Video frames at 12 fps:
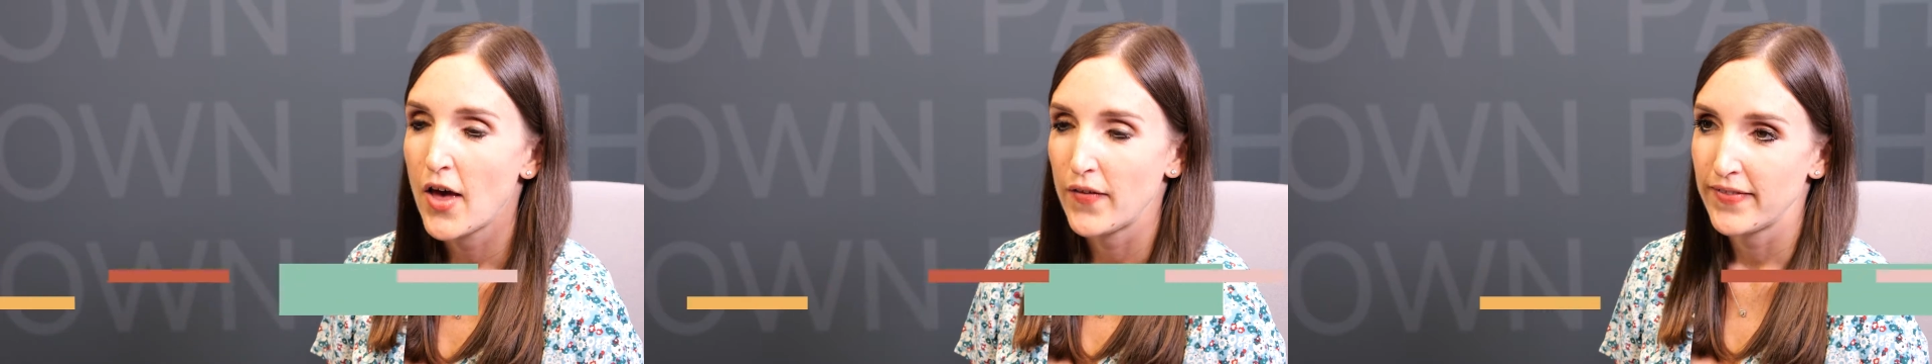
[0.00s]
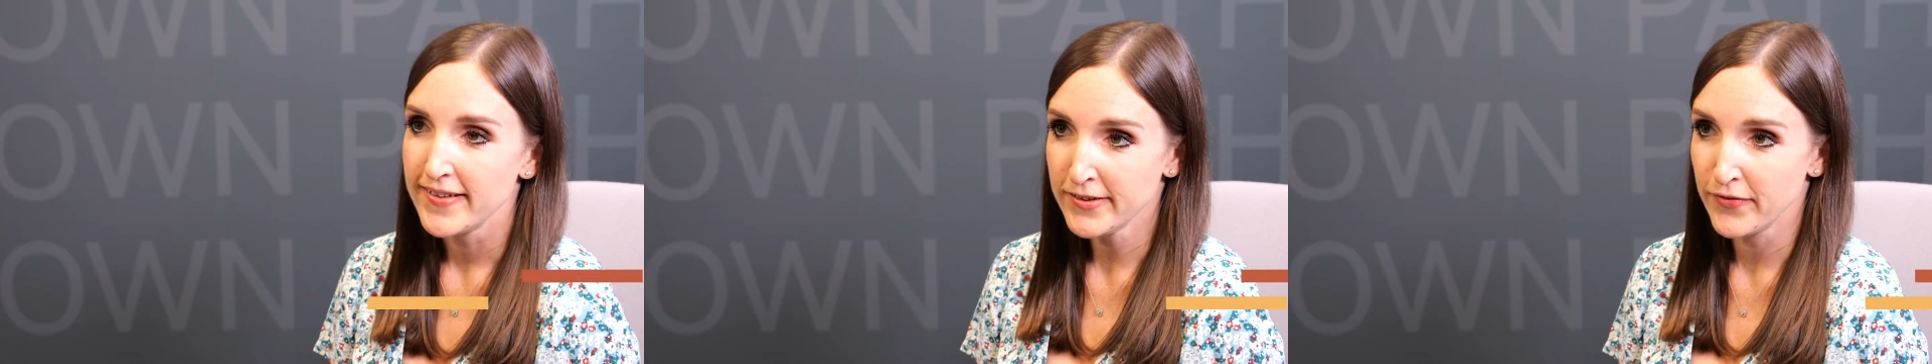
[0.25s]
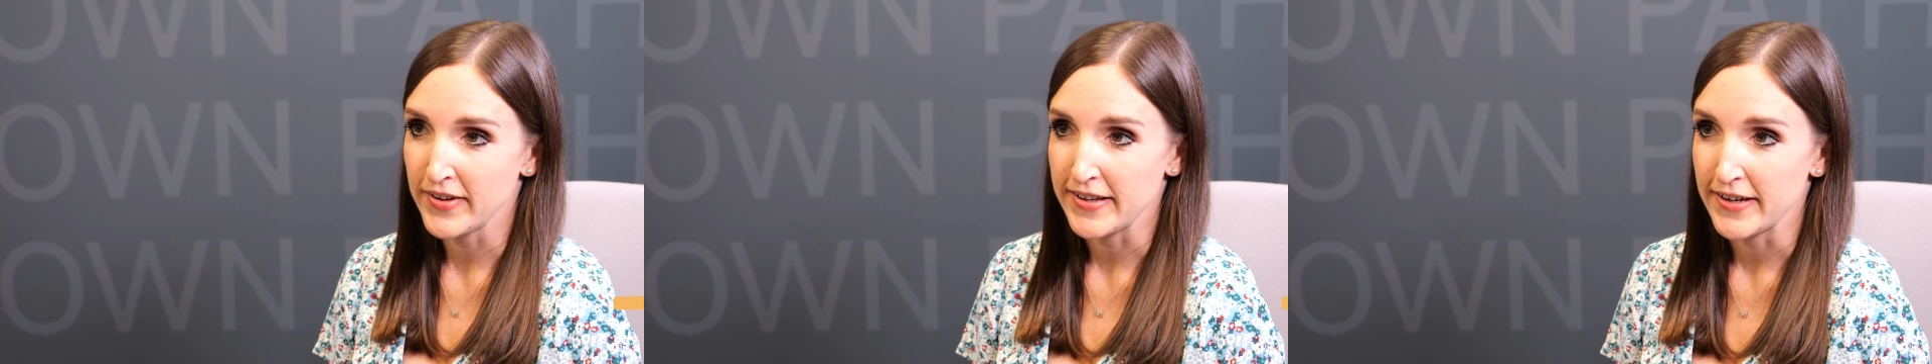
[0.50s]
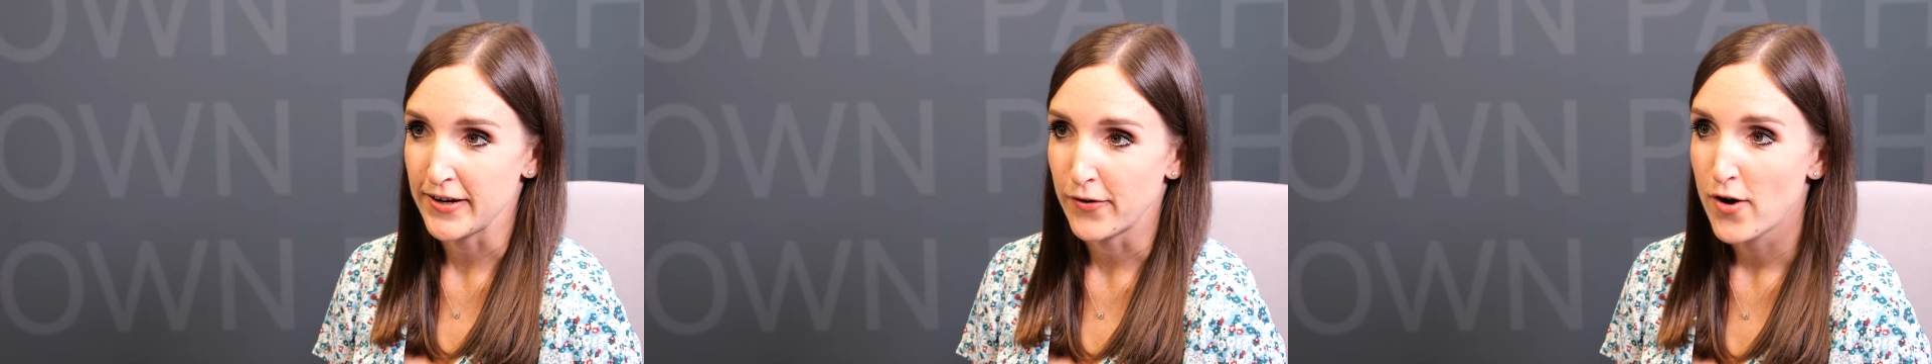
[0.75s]
This
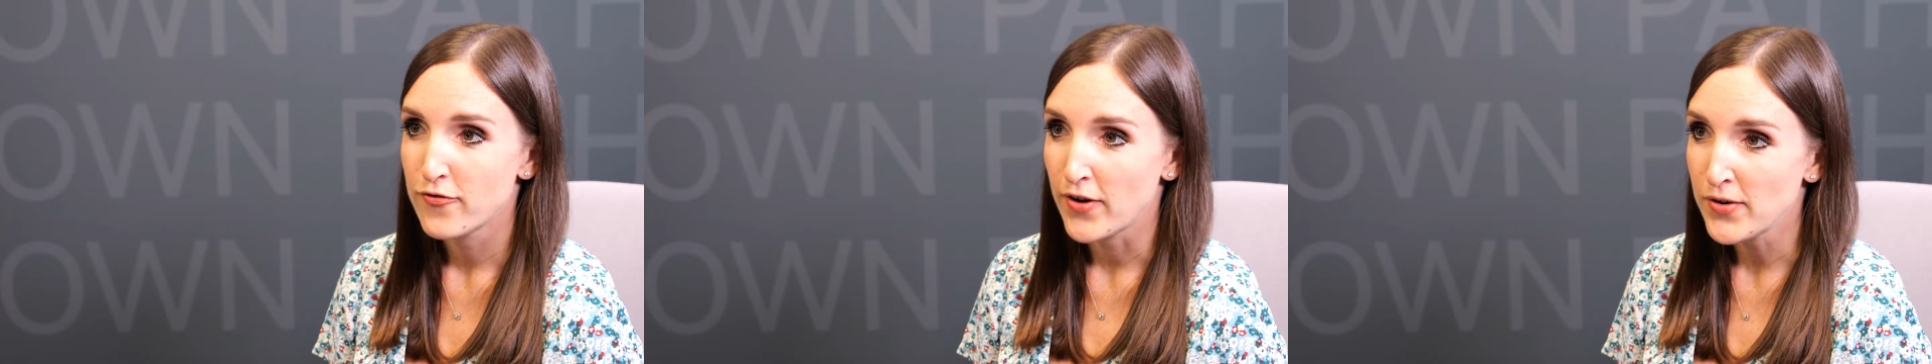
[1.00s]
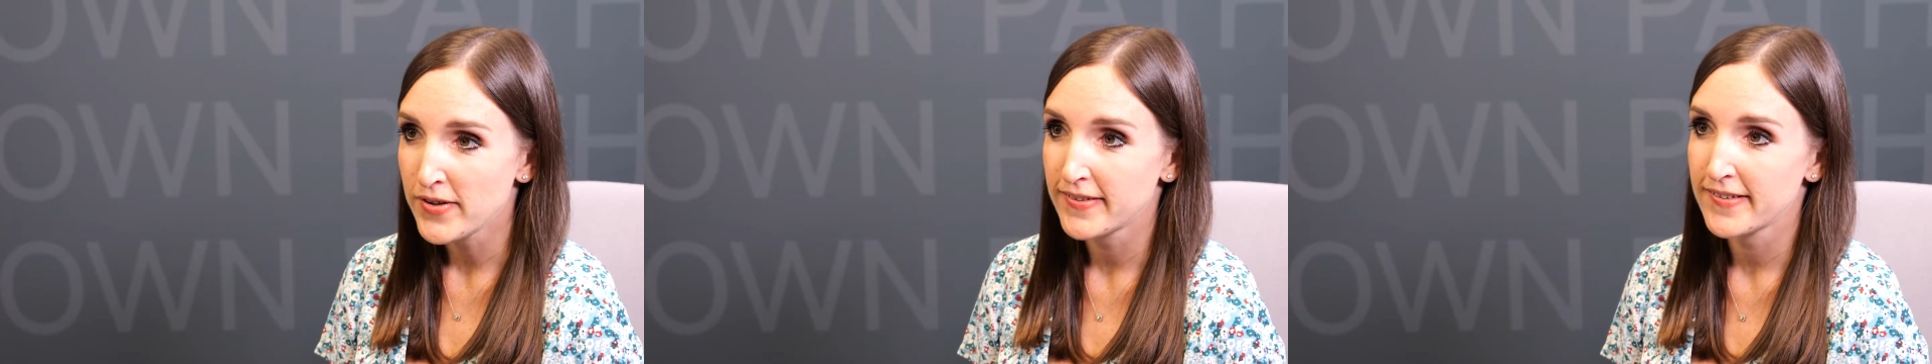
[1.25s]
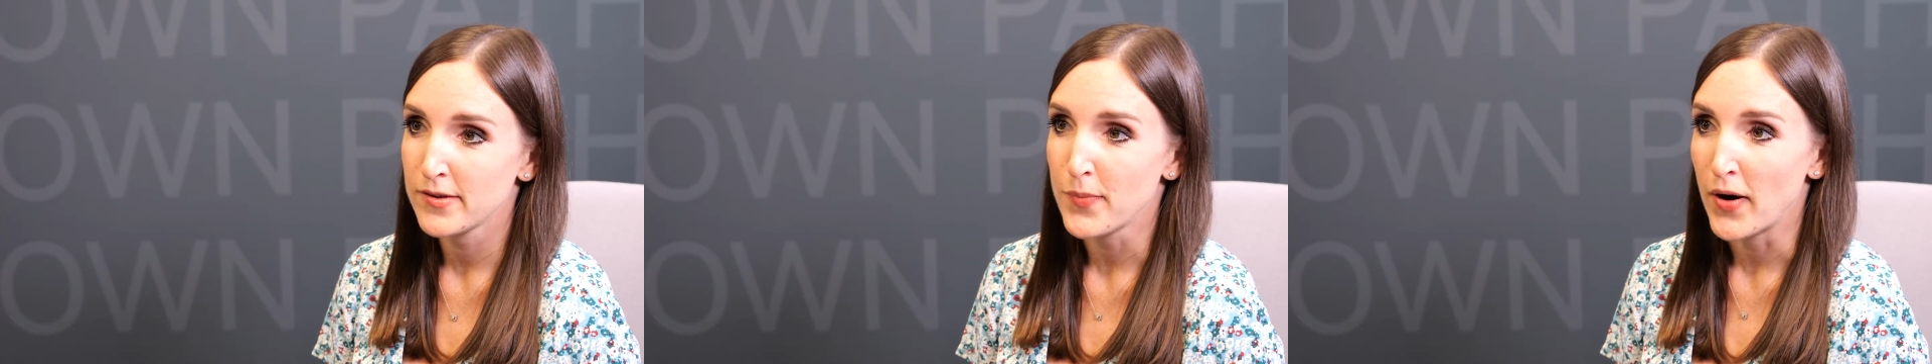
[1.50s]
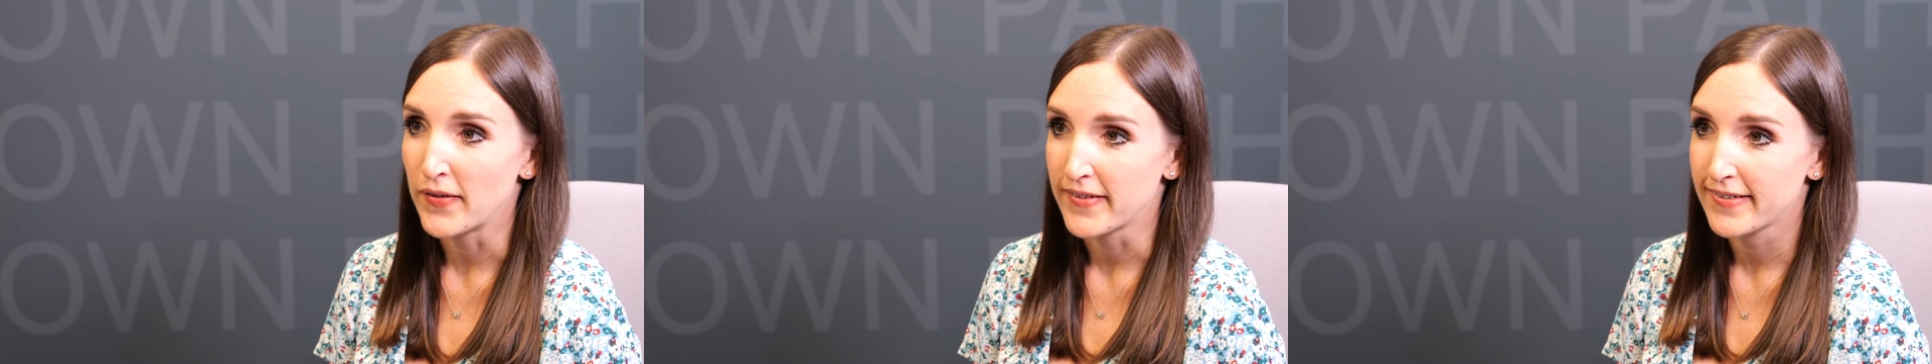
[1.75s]
video focuses
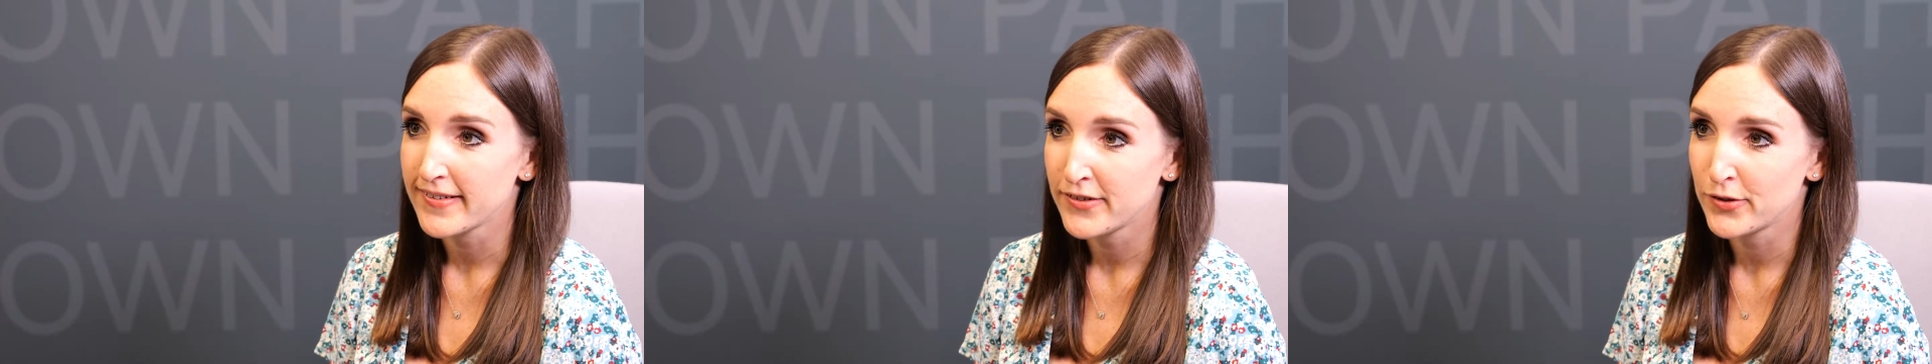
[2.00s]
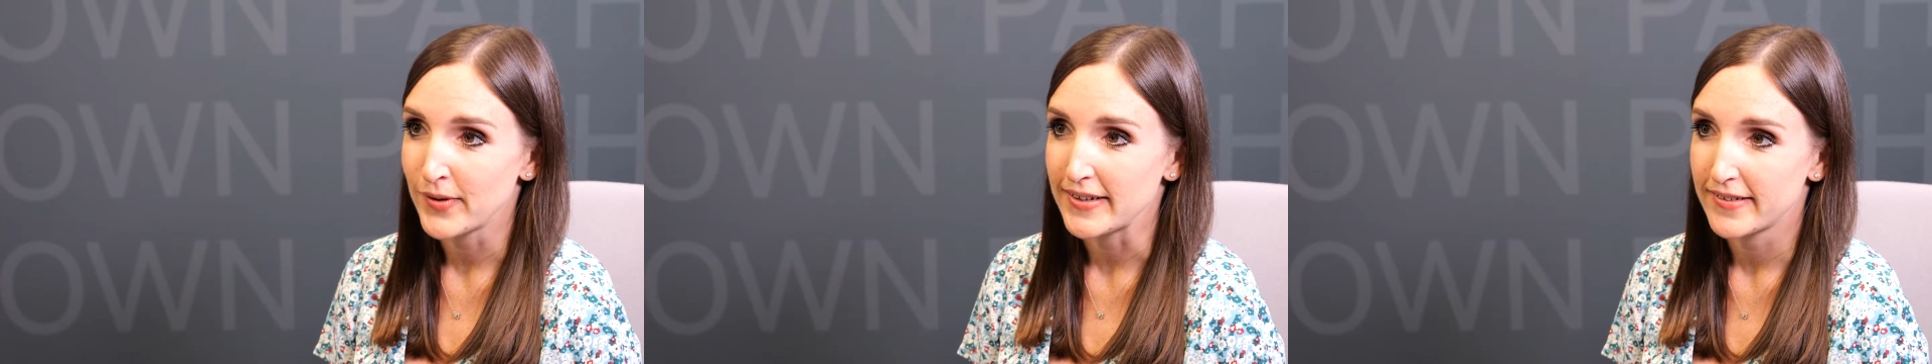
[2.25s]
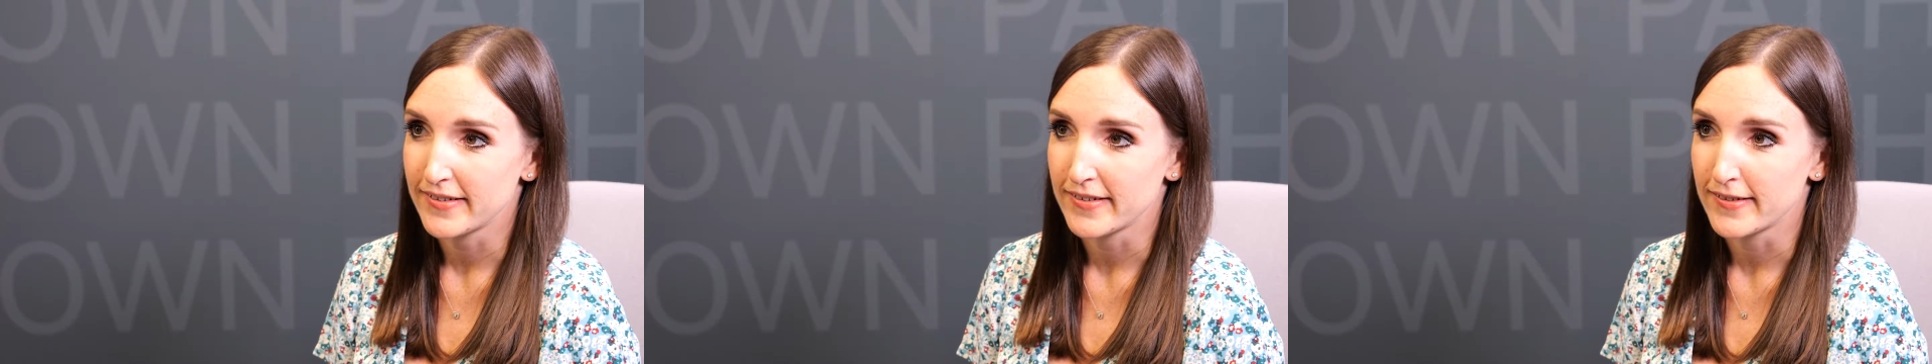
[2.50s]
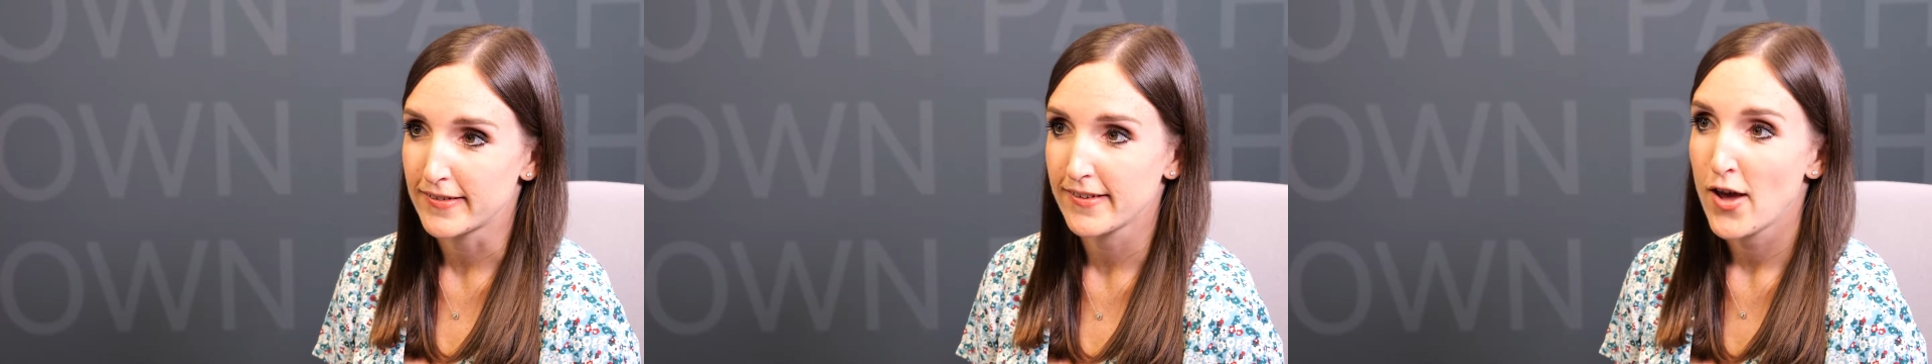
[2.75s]
upon
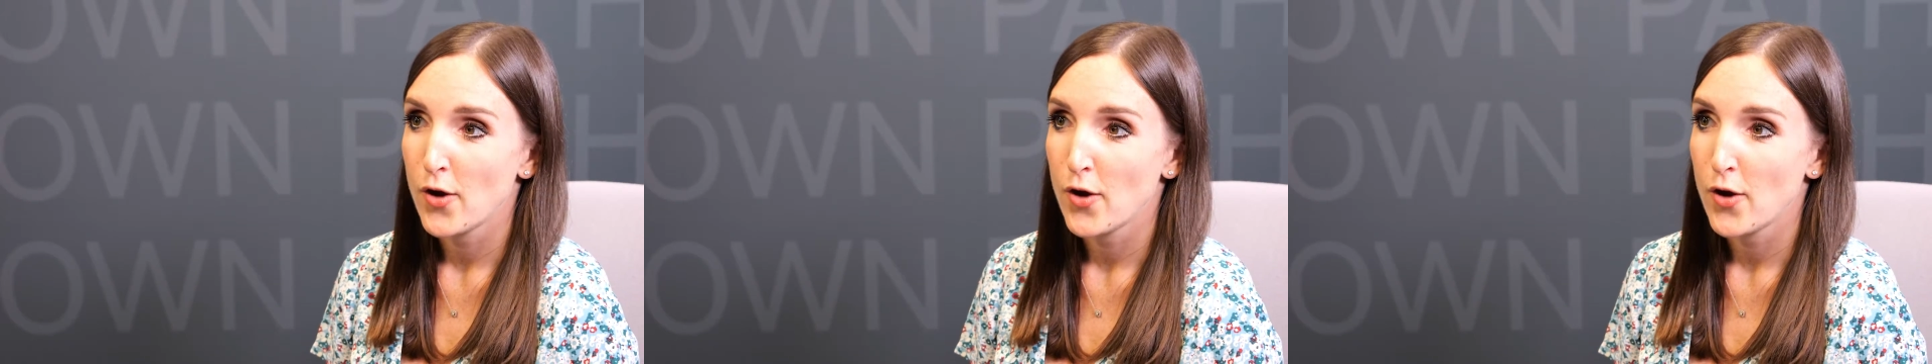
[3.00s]
situations